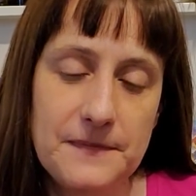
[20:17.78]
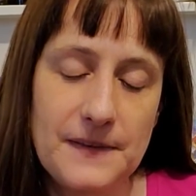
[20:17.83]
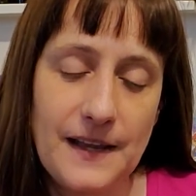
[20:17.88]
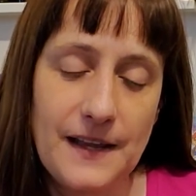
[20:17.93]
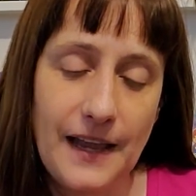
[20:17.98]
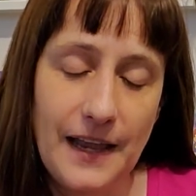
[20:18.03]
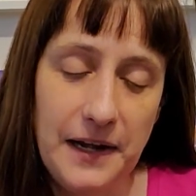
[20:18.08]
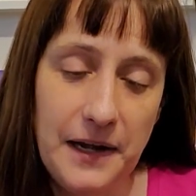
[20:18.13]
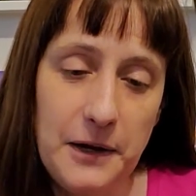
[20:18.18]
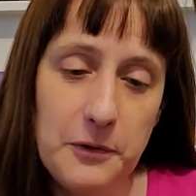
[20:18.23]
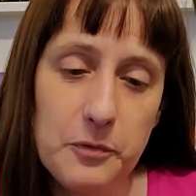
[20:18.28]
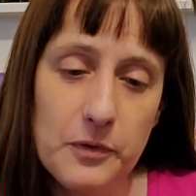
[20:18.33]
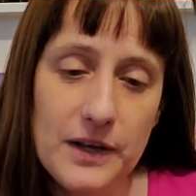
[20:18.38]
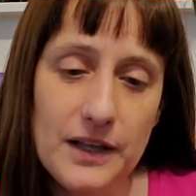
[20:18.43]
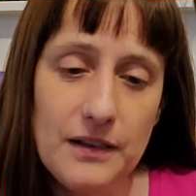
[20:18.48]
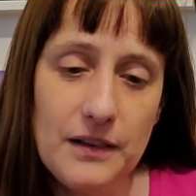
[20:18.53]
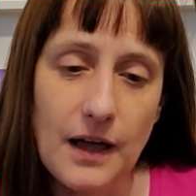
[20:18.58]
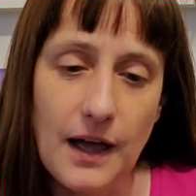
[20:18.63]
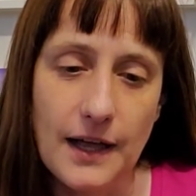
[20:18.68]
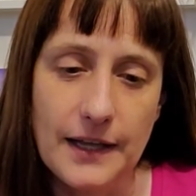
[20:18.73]
And I
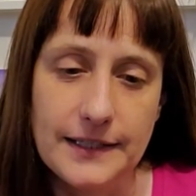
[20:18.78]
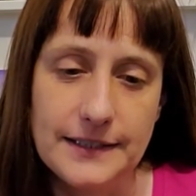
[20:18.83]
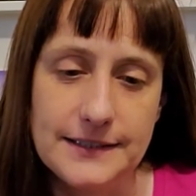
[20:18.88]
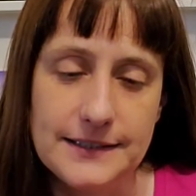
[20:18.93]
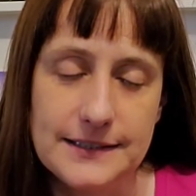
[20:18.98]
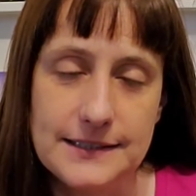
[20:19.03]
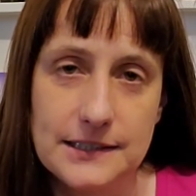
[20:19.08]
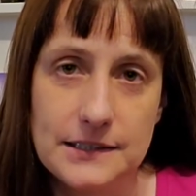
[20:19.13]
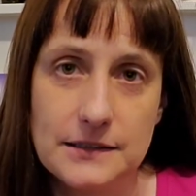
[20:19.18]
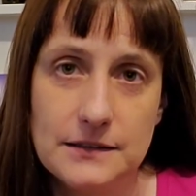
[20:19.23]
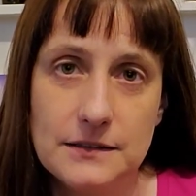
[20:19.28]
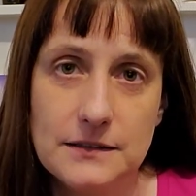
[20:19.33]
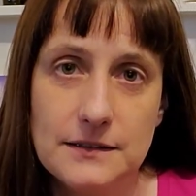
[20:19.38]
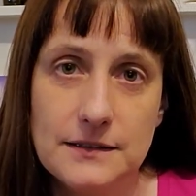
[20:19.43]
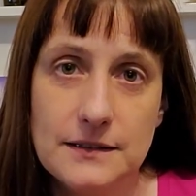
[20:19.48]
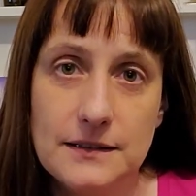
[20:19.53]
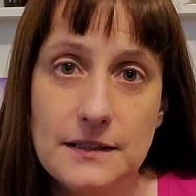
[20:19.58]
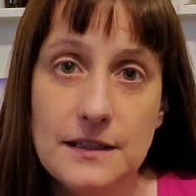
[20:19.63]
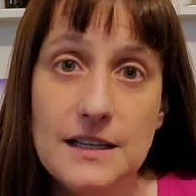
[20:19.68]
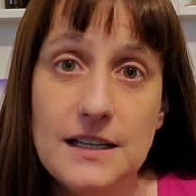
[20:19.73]
realized
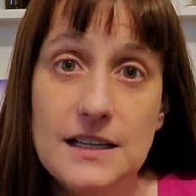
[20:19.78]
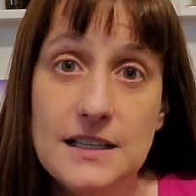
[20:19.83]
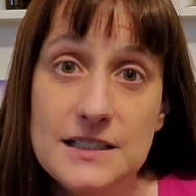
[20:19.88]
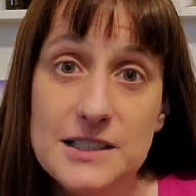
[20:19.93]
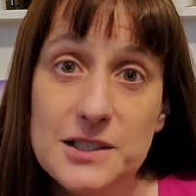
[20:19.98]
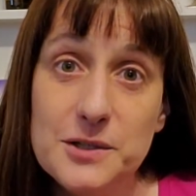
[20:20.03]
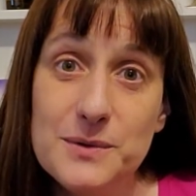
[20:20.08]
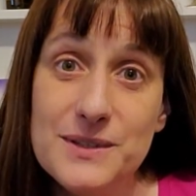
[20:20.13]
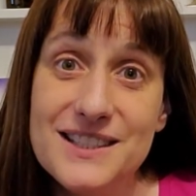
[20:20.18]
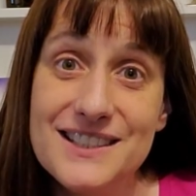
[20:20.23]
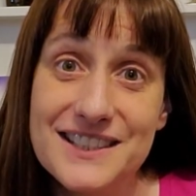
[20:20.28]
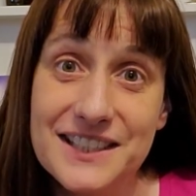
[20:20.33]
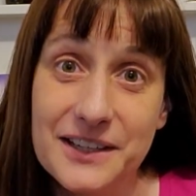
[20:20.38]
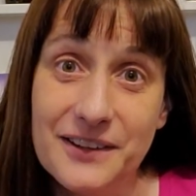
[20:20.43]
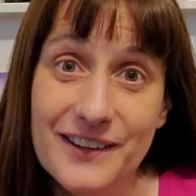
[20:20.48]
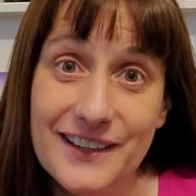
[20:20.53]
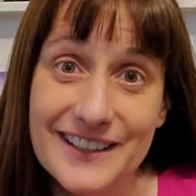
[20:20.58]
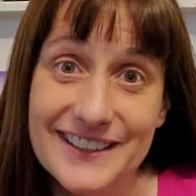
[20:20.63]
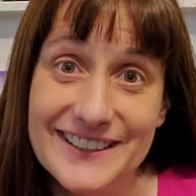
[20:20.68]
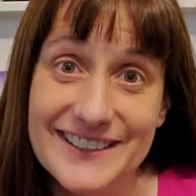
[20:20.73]
she was
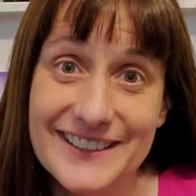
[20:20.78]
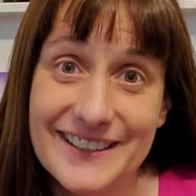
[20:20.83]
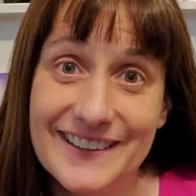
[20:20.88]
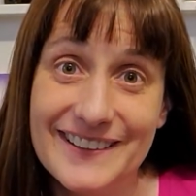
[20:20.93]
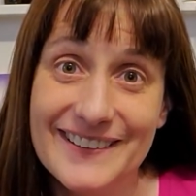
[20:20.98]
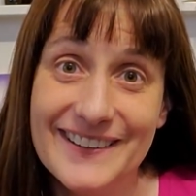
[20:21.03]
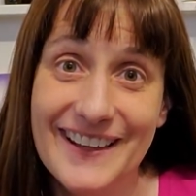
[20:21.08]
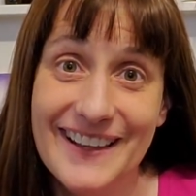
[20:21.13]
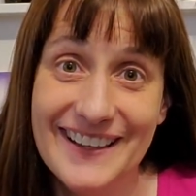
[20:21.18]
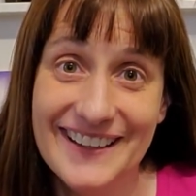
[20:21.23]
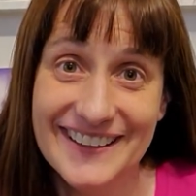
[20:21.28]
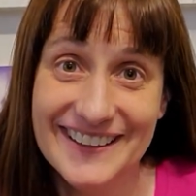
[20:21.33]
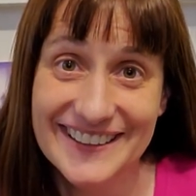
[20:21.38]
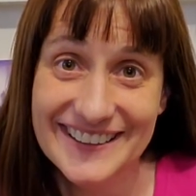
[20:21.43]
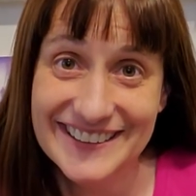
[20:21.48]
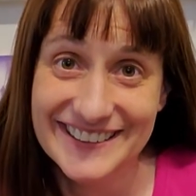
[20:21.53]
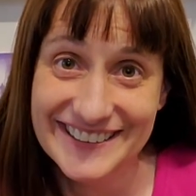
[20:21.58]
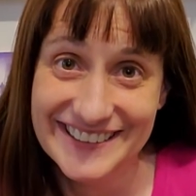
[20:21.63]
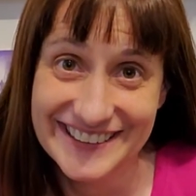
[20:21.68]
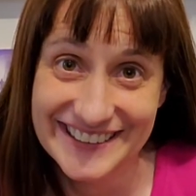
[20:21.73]
serious.
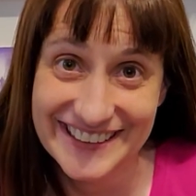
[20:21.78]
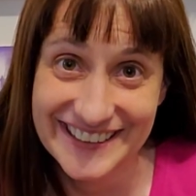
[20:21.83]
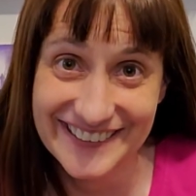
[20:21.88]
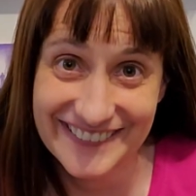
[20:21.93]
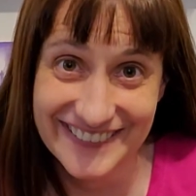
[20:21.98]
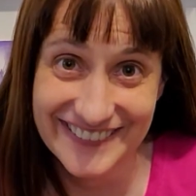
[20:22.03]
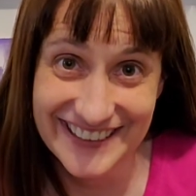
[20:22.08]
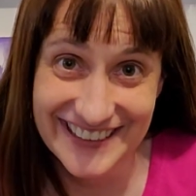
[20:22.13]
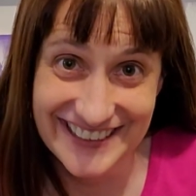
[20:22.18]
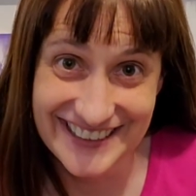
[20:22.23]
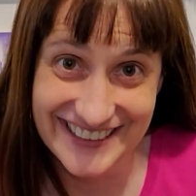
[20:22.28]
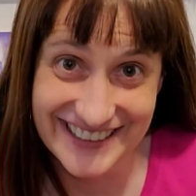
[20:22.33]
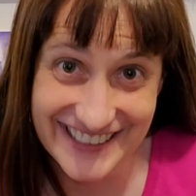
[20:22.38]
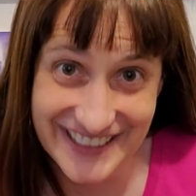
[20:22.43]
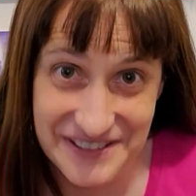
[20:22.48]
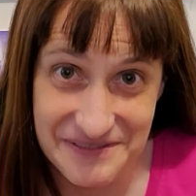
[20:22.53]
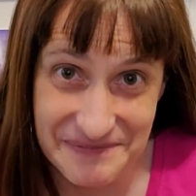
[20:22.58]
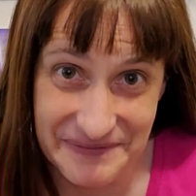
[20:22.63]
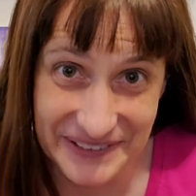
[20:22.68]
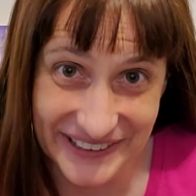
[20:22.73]
She was
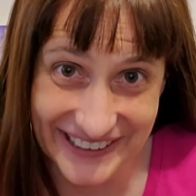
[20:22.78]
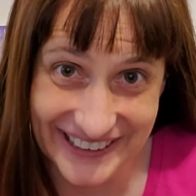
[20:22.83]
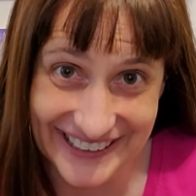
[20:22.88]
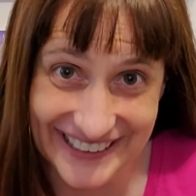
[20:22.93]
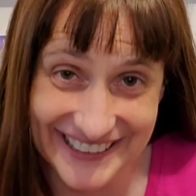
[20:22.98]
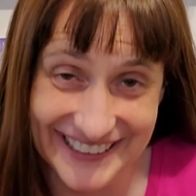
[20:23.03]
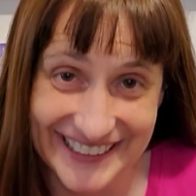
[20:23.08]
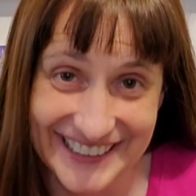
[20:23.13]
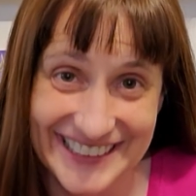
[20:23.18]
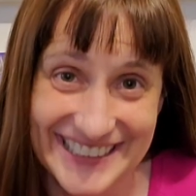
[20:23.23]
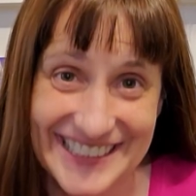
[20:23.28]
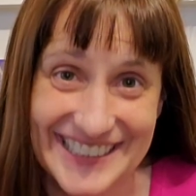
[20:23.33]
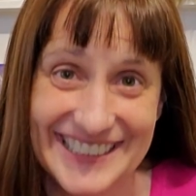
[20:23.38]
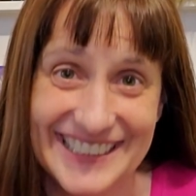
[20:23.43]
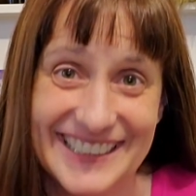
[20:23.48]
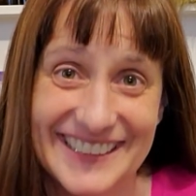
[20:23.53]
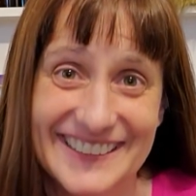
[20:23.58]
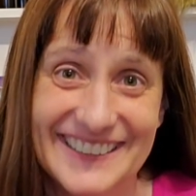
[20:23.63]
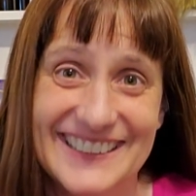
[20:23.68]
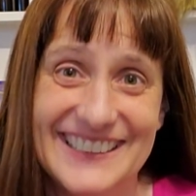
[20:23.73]
completely
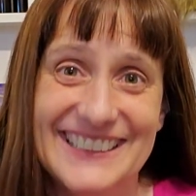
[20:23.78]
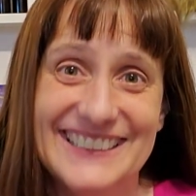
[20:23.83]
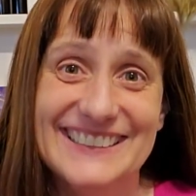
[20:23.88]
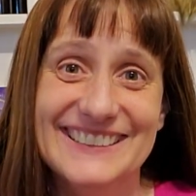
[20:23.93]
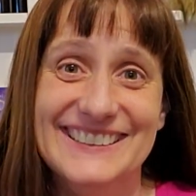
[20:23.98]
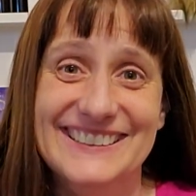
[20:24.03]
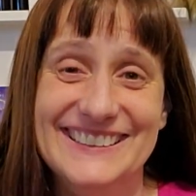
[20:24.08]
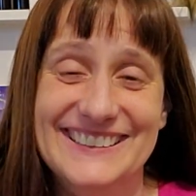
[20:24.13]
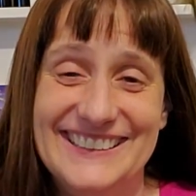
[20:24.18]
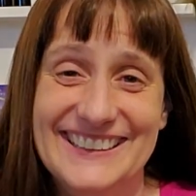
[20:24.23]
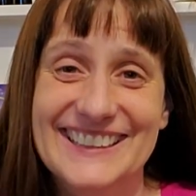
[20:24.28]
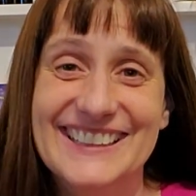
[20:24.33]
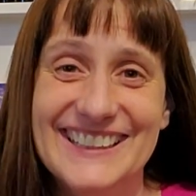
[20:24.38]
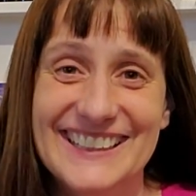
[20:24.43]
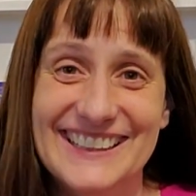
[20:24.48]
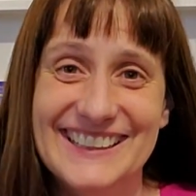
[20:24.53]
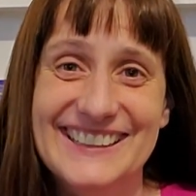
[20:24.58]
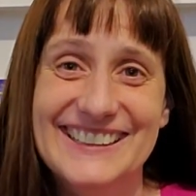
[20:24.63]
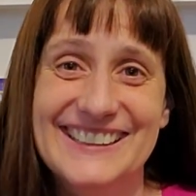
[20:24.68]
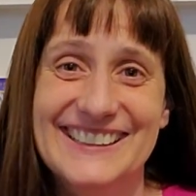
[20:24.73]
serious.
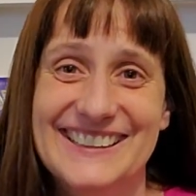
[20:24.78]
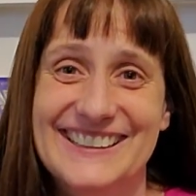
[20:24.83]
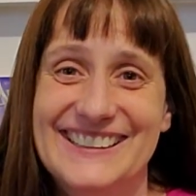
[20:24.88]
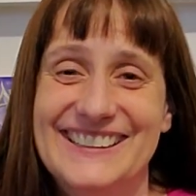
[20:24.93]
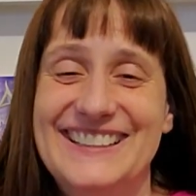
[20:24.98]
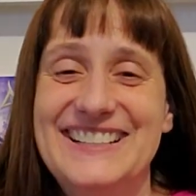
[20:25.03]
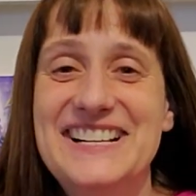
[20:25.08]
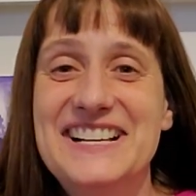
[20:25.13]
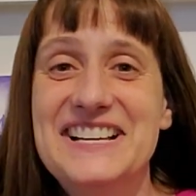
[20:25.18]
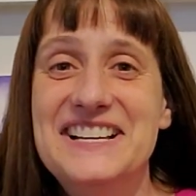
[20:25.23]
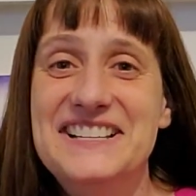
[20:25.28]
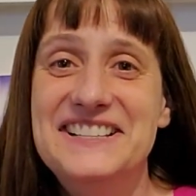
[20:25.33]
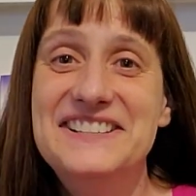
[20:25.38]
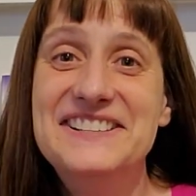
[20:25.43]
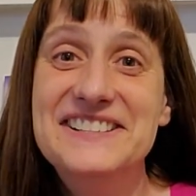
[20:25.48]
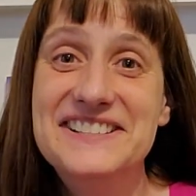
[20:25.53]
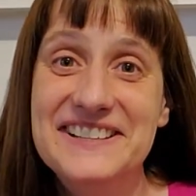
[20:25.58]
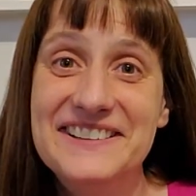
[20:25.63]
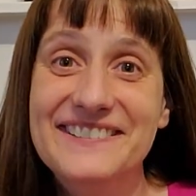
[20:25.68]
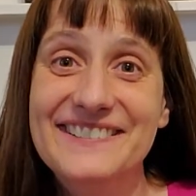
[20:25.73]

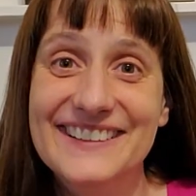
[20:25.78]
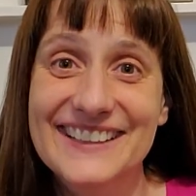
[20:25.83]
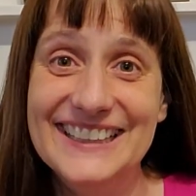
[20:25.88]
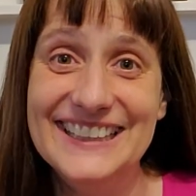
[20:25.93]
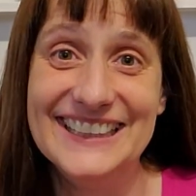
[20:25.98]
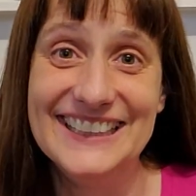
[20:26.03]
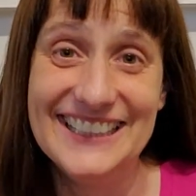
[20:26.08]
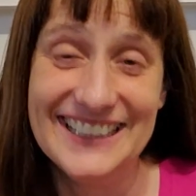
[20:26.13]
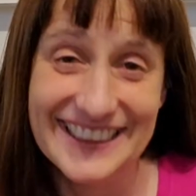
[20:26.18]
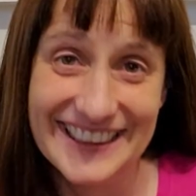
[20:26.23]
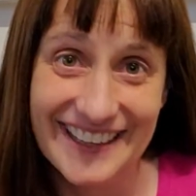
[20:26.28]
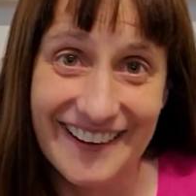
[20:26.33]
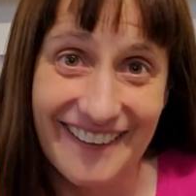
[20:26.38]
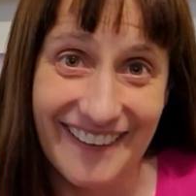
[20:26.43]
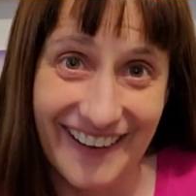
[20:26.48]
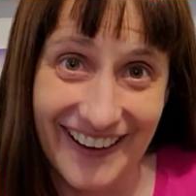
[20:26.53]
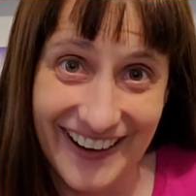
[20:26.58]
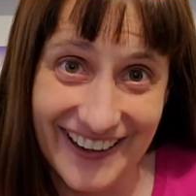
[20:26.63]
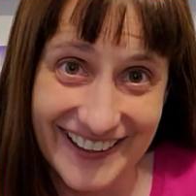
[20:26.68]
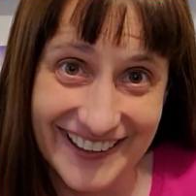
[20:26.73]
She really
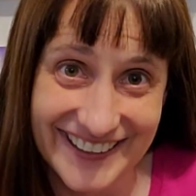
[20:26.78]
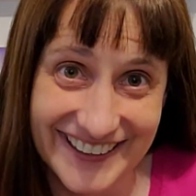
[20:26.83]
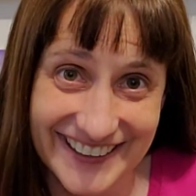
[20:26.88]
thought